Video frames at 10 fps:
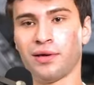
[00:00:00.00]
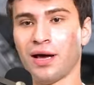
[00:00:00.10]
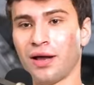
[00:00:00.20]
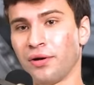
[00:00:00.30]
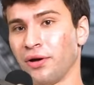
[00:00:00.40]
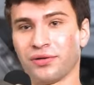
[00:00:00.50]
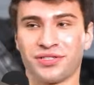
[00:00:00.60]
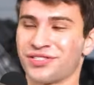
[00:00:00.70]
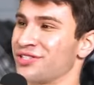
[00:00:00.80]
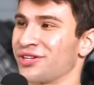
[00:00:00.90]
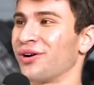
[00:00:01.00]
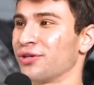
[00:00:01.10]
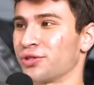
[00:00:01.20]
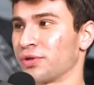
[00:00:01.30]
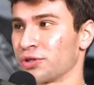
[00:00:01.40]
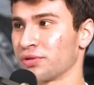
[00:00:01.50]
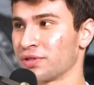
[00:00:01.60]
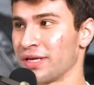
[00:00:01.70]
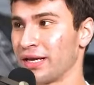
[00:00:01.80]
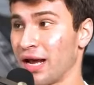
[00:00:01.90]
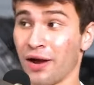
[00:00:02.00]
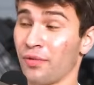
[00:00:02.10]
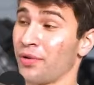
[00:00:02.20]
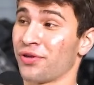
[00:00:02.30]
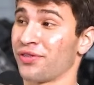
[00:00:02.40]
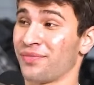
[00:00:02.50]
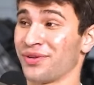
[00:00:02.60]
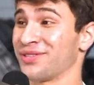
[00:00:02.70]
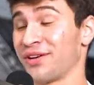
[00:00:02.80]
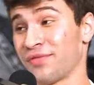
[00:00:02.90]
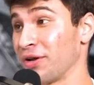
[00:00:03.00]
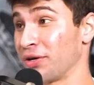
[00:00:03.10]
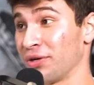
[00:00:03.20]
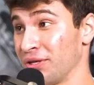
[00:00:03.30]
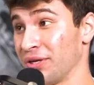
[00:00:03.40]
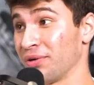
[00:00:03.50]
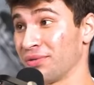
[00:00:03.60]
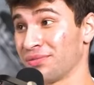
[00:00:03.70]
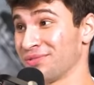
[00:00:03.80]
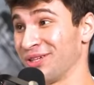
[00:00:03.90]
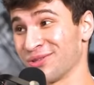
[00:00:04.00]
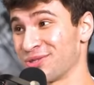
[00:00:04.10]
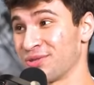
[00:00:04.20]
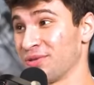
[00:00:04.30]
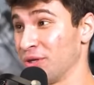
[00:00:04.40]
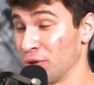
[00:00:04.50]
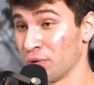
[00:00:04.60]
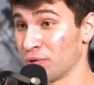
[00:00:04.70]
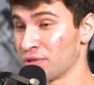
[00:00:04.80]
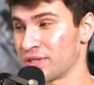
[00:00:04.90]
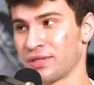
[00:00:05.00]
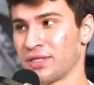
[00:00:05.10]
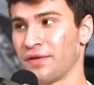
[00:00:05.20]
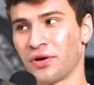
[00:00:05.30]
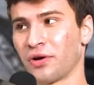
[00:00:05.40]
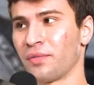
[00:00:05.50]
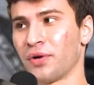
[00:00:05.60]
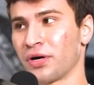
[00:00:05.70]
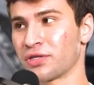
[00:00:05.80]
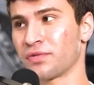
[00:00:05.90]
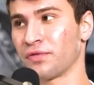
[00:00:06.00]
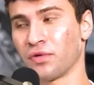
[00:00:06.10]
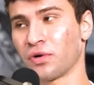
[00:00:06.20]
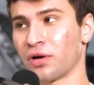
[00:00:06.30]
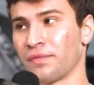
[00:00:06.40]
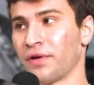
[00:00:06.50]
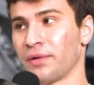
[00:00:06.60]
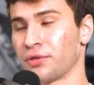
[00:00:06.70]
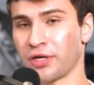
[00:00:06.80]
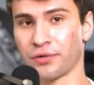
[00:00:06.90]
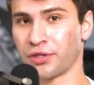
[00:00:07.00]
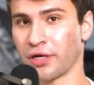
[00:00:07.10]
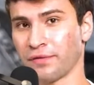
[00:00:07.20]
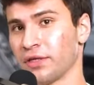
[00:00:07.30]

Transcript: I don't know. It's just a controversial take. I went with it because I found a good deal. You know, mm. used 700 bucks for a full carbon fiber drive shaft.